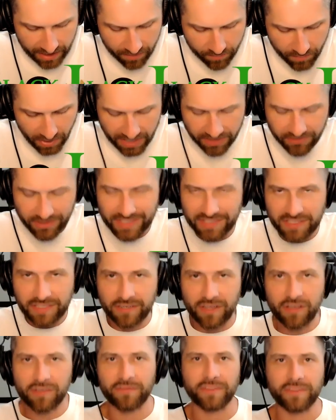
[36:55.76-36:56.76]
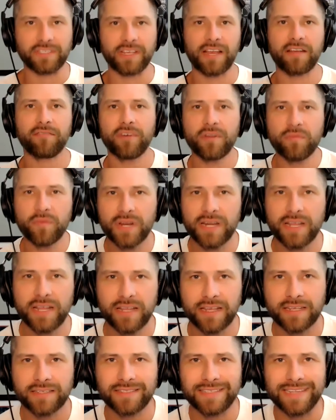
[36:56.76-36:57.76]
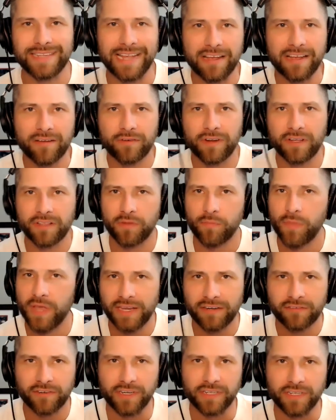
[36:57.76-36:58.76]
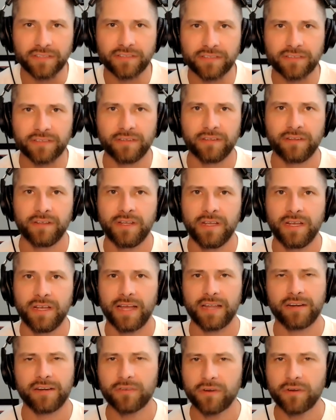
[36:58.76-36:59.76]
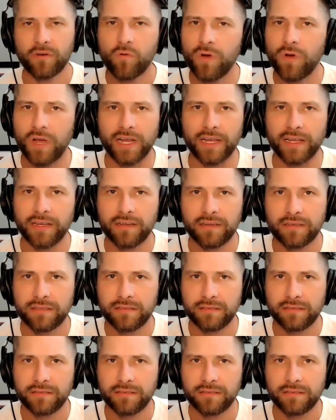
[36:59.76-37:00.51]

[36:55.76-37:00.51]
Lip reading: Patriots and Dolphins. Everybody is down on the Patriots. I don't know why.